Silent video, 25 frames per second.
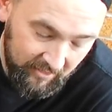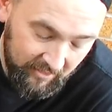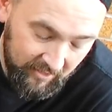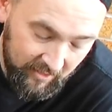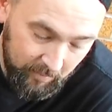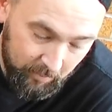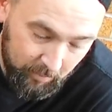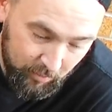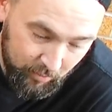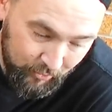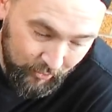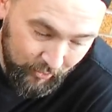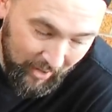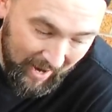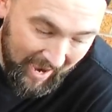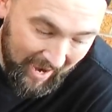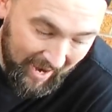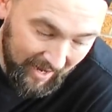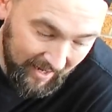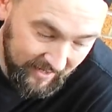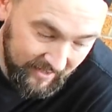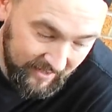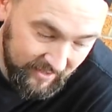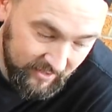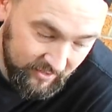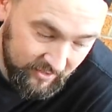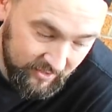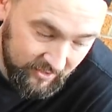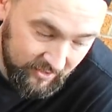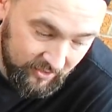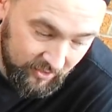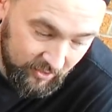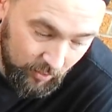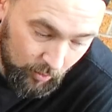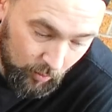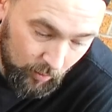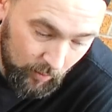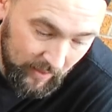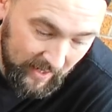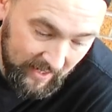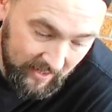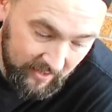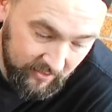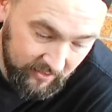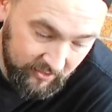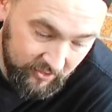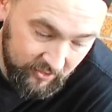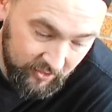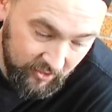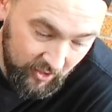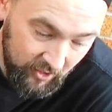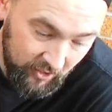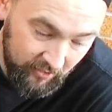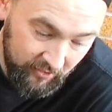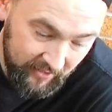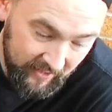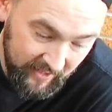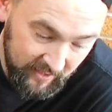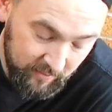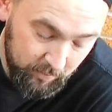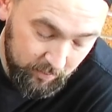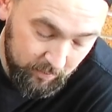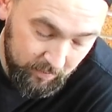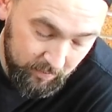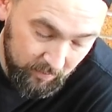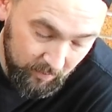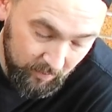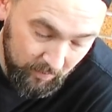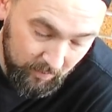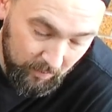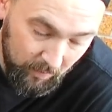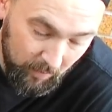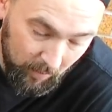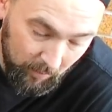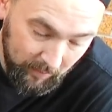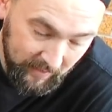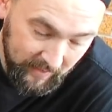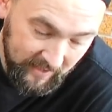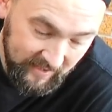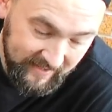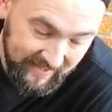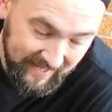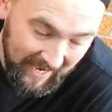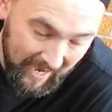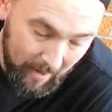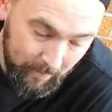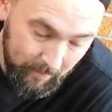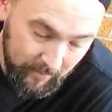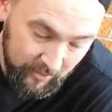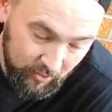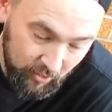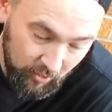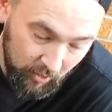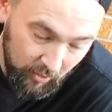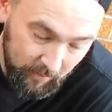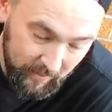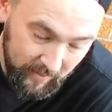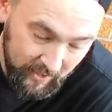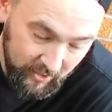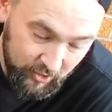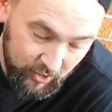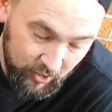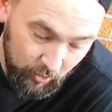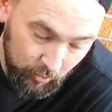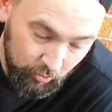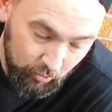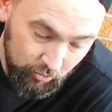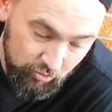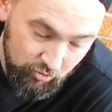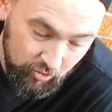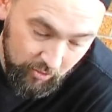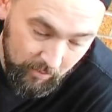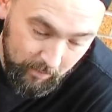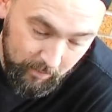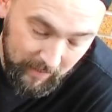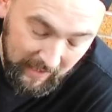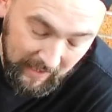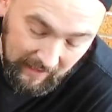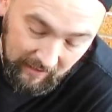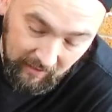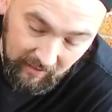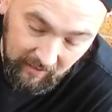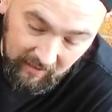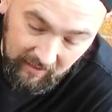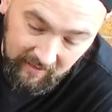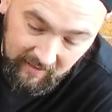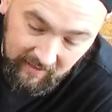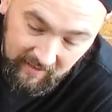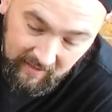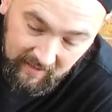the prize to win at this moment in time is going to be a 200ml